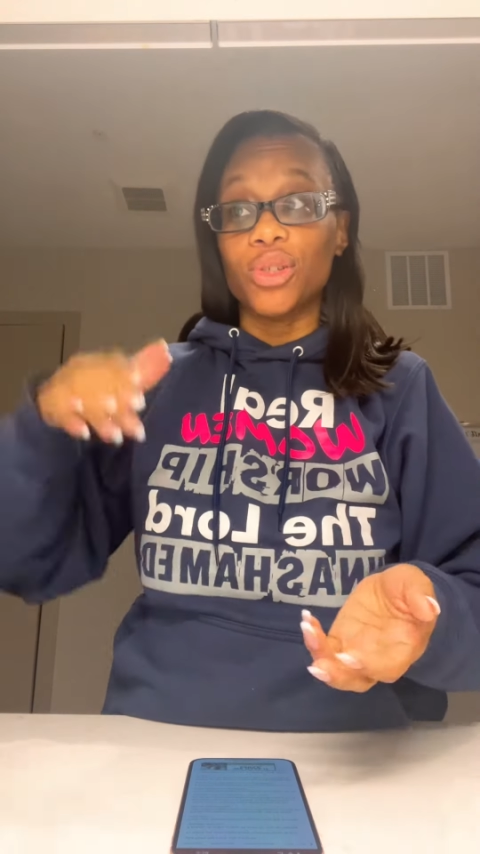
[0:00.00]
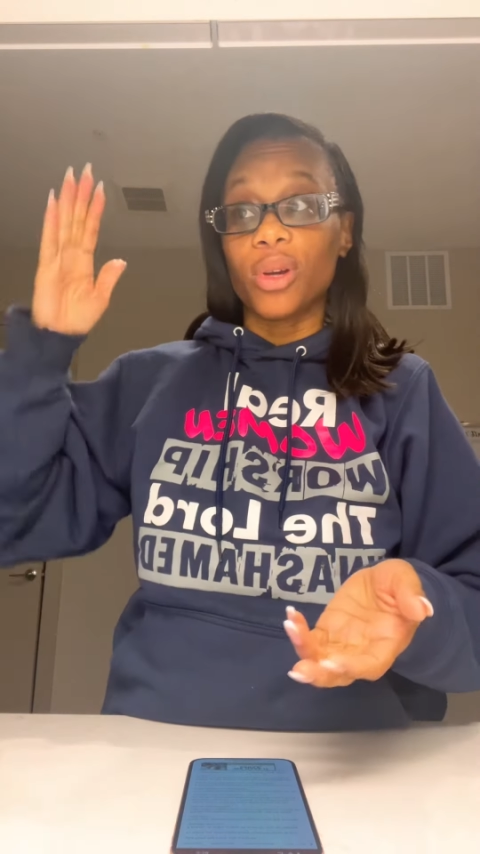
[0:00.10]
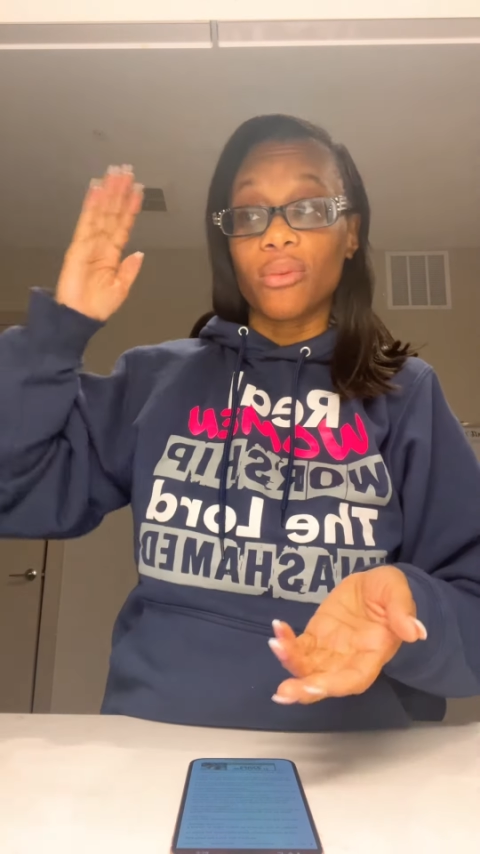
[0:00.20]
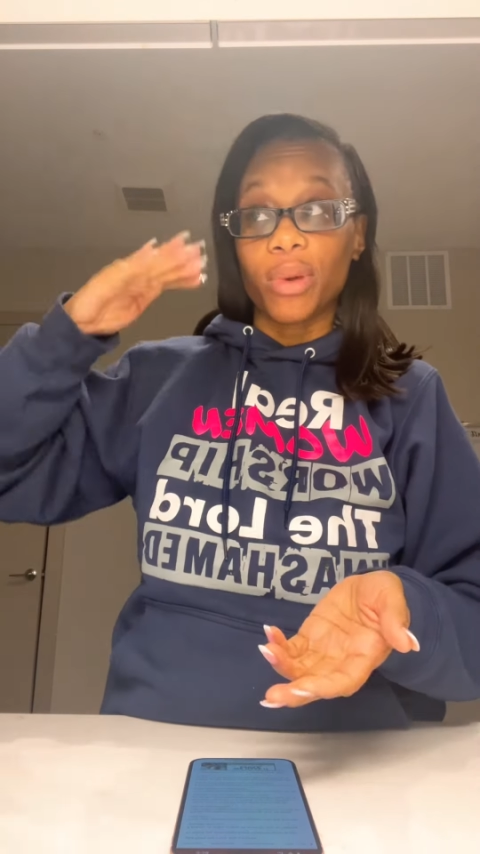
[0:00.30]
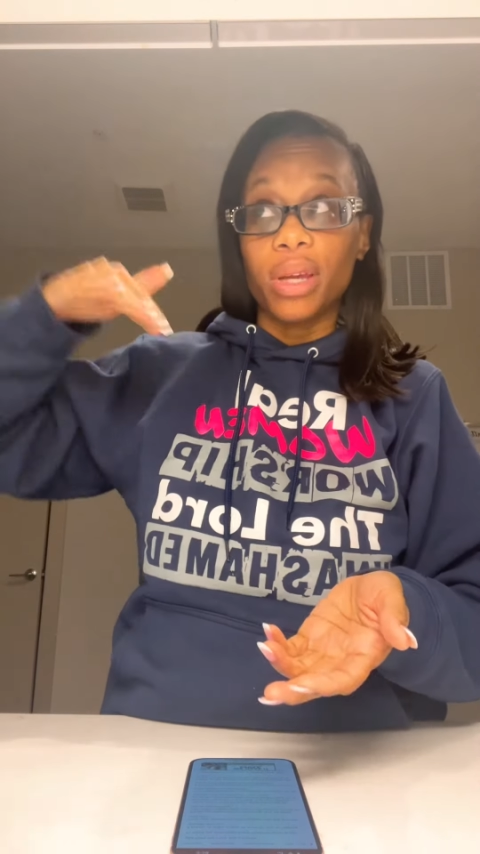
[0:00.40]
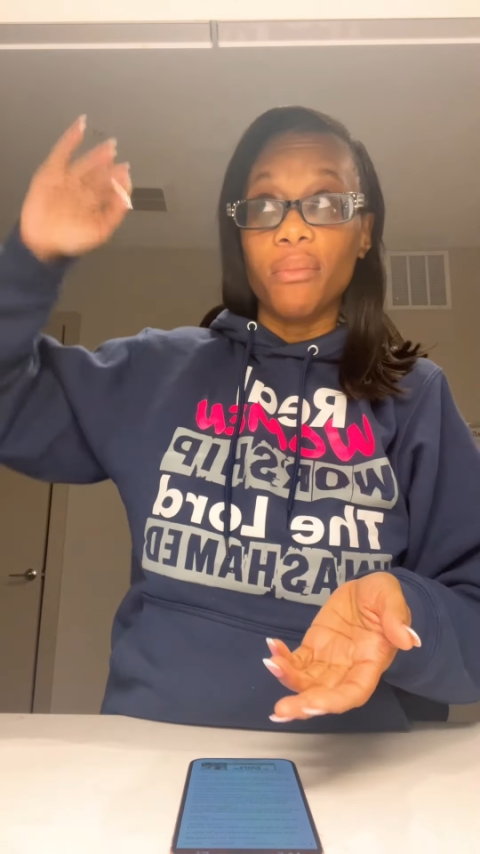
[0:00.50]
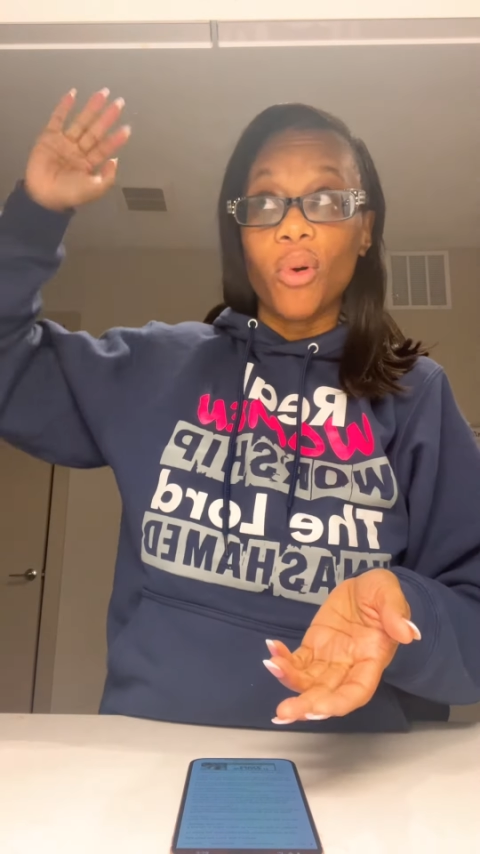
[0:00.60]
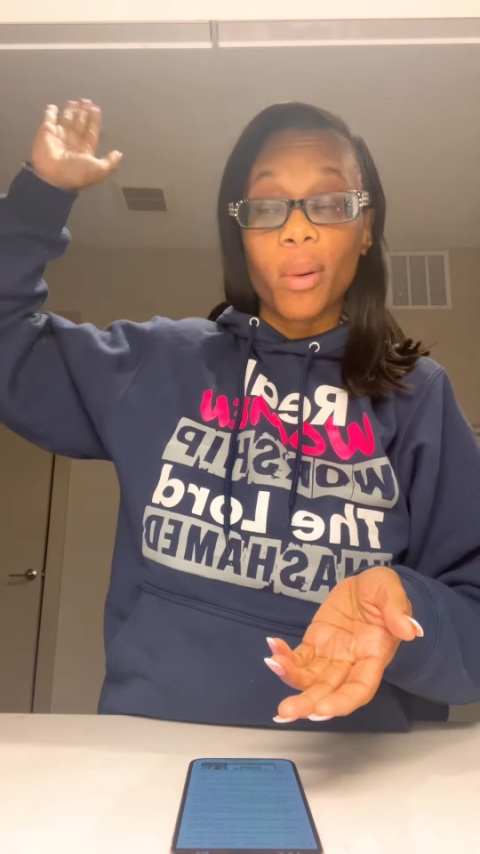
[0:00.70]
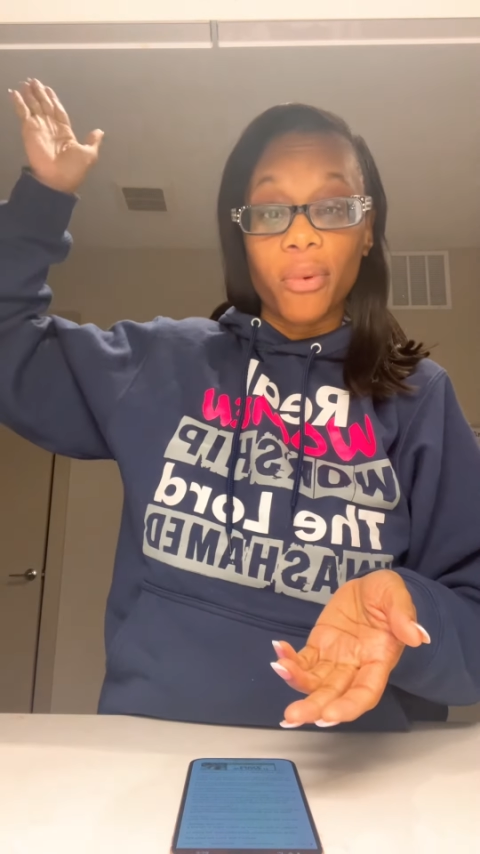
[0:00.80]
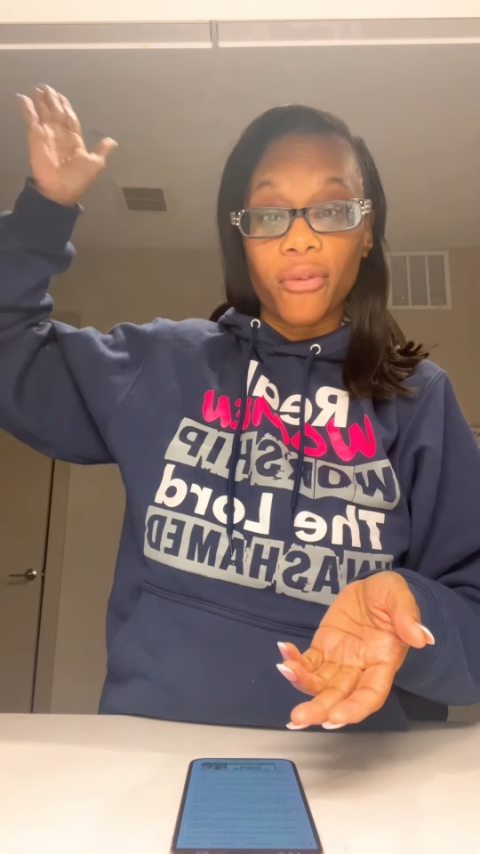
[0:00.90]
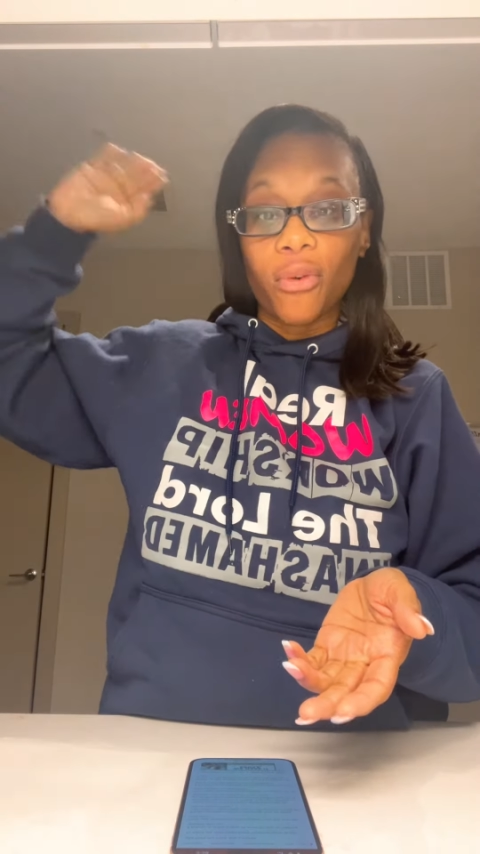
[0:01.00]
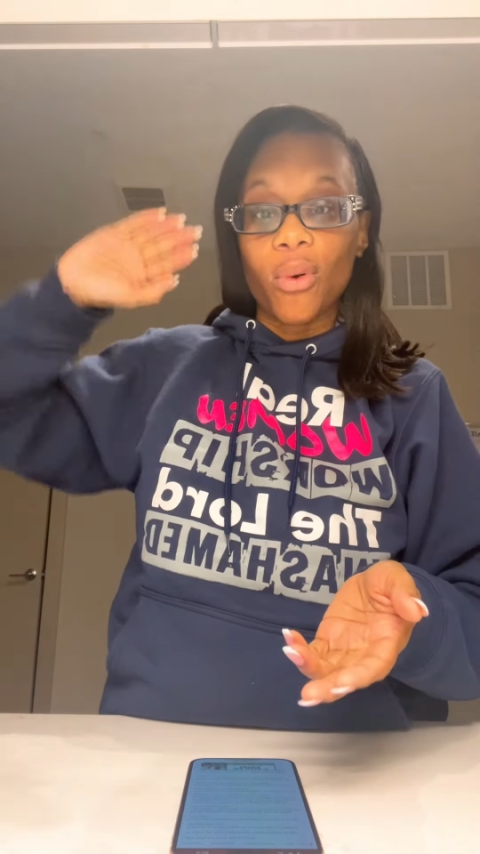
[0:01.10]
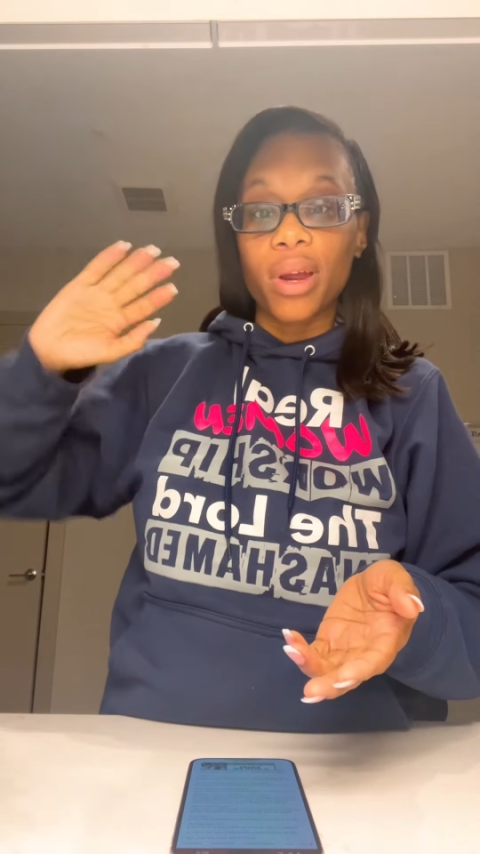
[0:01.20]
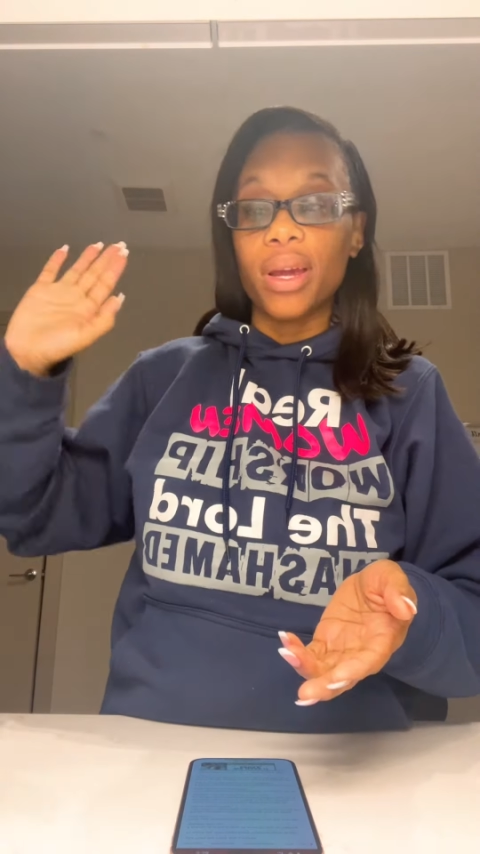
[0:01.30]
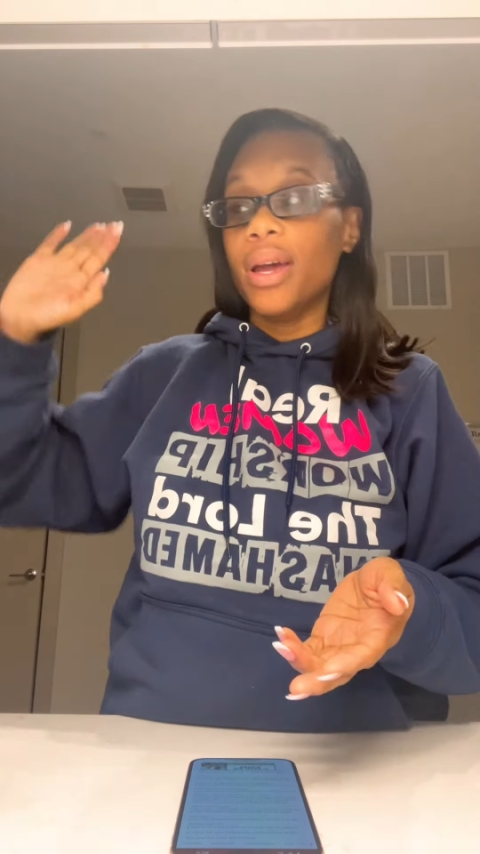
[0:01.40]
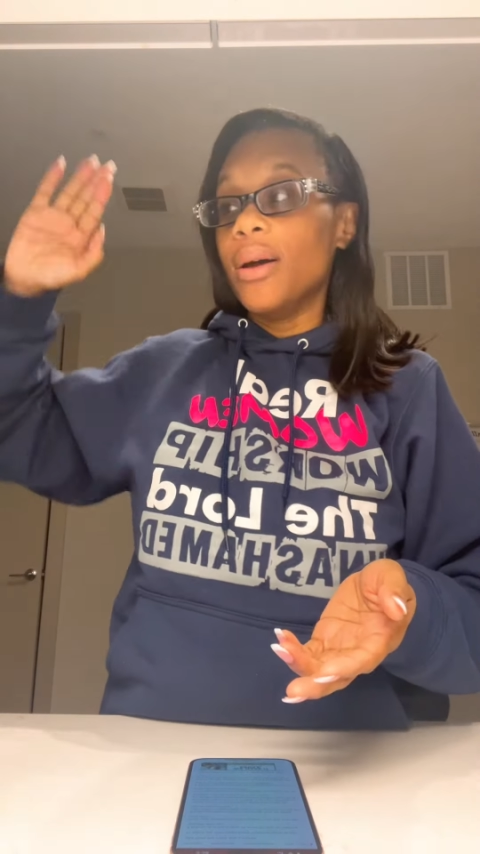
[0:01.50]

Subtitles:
You can read more before it,